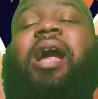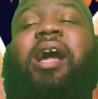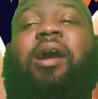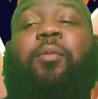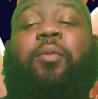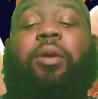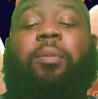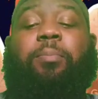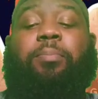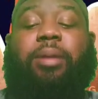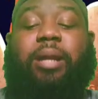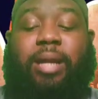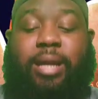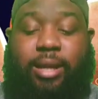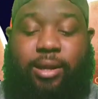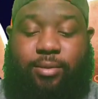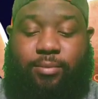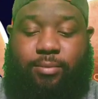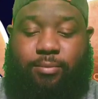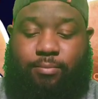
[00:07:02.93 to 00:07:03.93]
And we
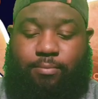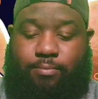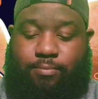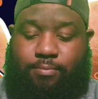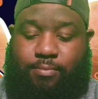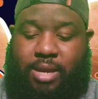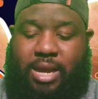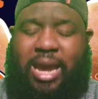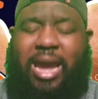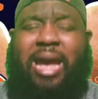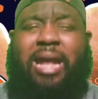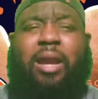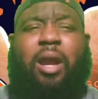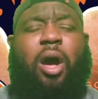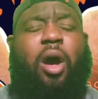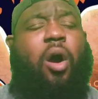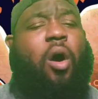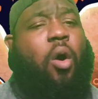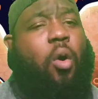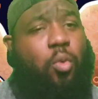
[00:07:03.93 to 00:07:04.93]
play them at
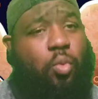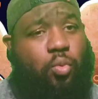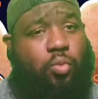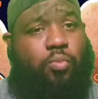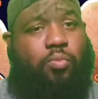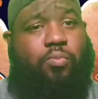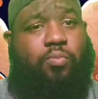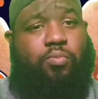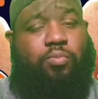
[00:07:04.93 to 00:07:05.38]
home.